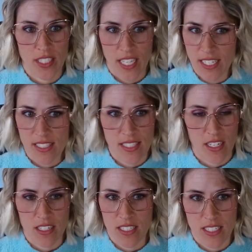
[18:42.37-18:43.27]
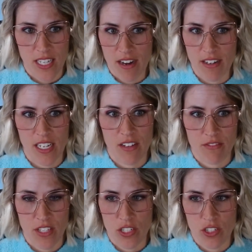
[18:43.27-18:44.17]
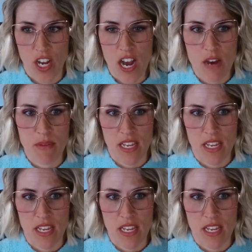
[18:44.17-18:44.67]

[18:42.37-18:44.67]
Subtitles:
That is their entirety of their job.